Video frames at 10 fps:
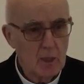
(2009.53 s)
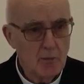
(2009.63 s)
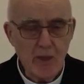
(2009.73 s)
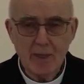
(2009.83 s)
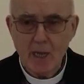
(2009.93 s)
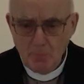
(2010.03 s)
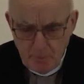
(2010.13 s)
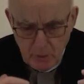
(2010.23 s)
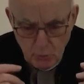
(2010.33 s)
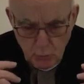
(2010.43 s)
There can
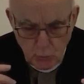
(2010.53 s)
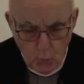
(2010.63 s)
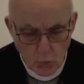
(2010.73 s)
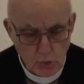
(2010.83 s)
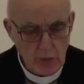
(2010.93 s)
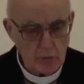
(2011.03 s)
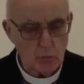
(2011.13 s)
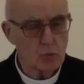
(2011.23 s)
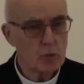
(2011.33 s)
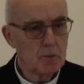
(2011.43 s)
be no
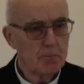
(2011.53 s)
change,